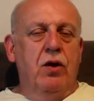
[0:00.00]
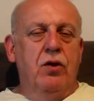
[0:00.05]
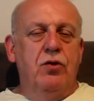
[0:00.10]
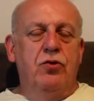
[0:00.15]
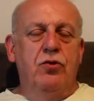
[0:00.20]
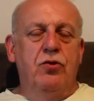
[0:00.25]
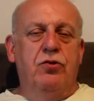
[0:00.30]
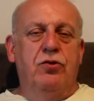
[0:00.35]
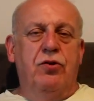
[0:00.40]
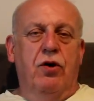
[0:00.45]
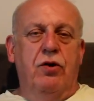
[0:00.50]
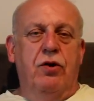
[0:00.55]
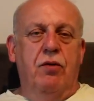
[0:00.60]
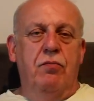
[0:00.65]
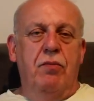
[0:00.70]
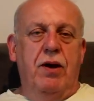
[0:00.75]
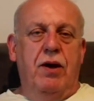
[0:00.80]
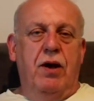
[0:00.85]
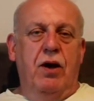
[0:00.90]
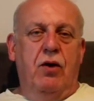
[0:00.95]
Just thought
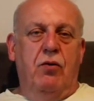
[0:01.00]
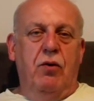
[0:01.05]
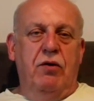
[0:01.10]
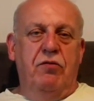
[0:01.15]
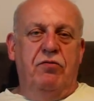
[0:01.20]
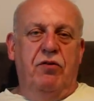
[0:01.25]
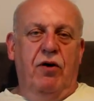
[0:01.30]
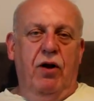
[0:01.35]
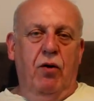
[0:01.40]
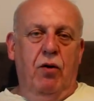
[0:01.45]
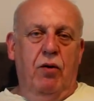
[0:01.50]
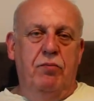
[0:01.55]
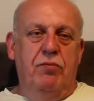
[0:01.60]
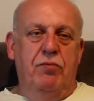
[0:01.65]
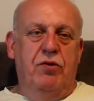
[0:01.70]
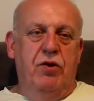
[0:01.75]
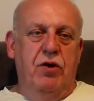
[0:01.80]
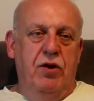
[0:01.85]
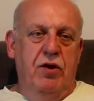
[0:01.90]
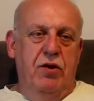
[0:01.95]
I'd make a quick follow-up
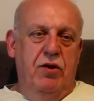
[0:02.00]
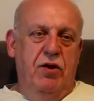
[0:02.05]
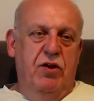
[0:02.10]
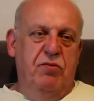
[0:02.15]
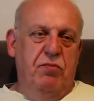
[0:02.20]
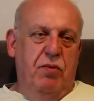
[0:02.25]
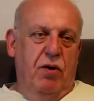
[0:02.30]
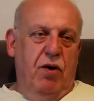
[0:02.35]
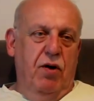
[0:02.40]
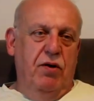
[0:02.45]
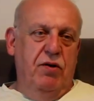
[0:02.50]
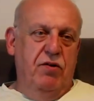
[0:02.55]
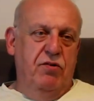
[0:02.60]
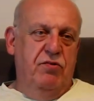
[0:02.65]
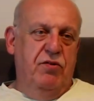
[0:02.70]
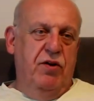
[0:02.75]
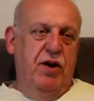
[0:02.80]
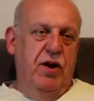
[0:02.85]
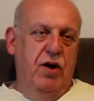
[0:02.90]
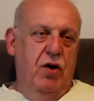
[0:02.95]
to this morning's
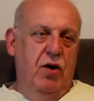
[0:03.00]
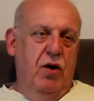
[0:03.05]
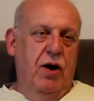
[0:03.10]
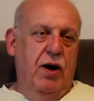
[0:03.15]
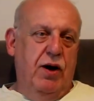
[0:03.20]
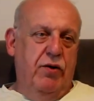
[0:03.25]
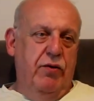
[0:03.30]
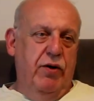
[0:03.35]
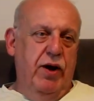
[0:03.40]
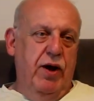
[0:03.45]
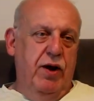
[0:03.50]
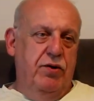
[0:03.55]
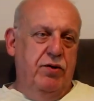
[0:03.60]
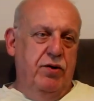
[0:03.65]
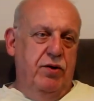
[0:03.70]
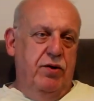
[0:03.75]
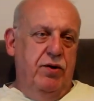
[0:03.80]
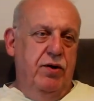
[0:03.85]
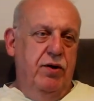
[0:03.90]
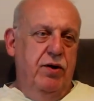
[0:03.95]
video I
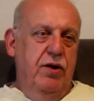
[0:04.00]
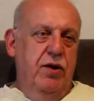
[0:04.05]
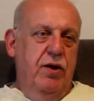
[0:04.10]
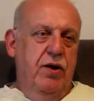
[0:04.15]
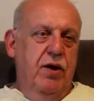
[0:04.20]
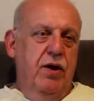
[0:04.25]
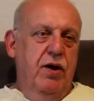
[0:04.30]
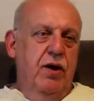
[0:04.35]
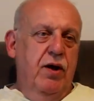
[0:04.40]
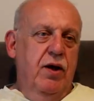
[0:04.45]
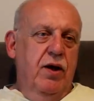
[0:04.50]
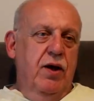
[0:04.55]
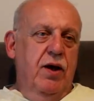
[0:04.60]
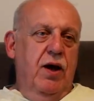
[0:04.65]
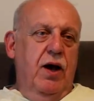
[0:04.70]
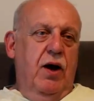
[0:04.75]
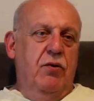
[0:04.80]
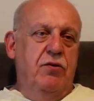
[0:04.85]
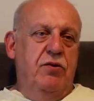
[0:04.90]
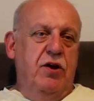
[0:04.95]
created.
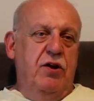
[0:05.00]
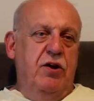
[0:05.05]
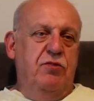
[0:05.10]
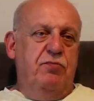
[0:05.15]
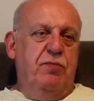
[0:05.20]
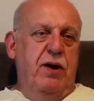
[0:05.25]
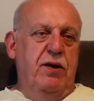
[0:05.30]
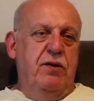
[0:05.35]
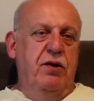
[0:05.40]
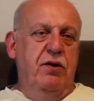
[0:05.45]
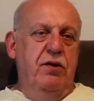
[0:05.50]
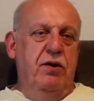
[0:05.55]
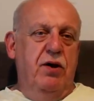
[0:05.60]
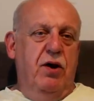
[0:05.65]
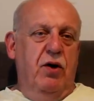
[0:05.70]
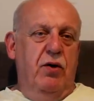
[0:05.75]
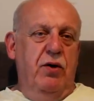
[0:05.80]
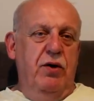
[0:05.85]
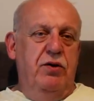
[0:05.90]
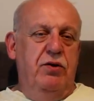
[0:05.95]
I was expecting to
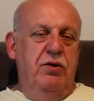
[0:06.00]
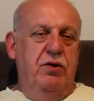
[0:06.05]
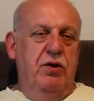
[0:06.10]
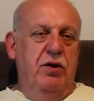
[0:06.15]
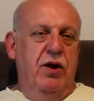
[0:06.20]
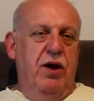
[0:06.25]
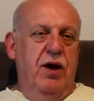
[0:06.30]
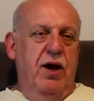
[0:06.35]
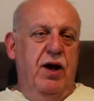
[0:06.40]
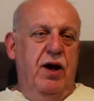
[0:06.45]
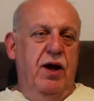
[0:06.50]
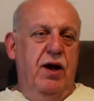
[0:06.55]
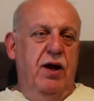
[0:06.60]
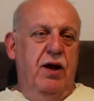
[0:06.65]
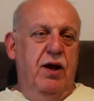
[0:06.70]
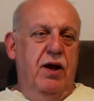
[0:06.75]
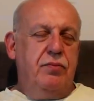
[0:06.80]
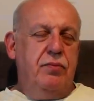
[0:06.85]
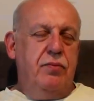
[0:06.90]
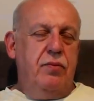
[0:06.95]
go into
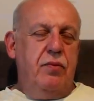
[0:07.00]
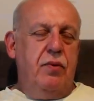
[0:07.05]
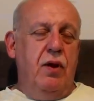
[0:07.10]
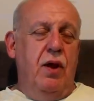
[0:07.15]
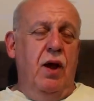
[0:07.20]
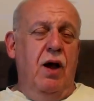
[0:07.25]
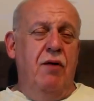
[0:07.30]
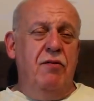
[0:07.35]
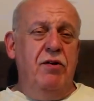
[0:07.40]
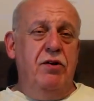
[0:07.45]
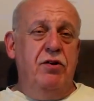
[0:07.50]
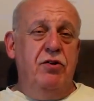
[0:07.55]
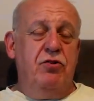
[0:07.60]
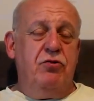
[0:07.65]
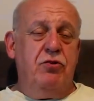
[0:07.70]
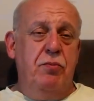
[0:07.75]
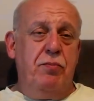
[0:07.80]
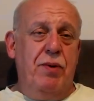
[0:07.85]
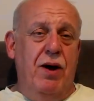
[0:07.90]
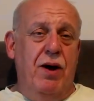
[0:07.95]
today having to
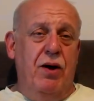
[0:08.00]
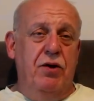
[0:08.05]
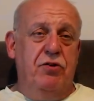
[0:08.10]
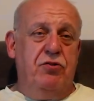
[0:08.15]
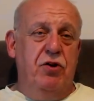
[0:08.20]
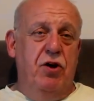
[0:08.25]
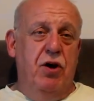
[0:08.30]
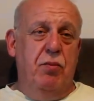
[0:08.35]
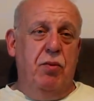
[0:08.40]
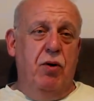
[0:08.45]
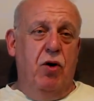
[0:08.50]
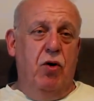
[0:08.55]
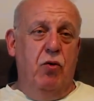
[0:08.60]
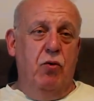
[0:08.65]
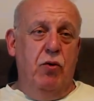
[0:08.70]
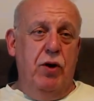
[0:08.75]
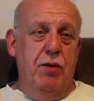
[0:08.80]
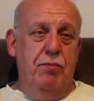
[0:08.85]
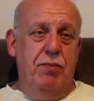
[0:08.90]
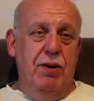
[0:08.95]
strip out the turbo,
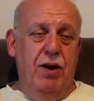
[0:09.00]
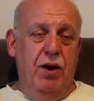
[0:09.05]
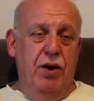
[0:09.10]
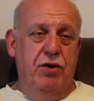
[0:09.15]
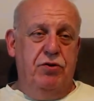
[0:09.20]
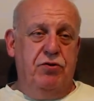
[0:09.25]
rebuild the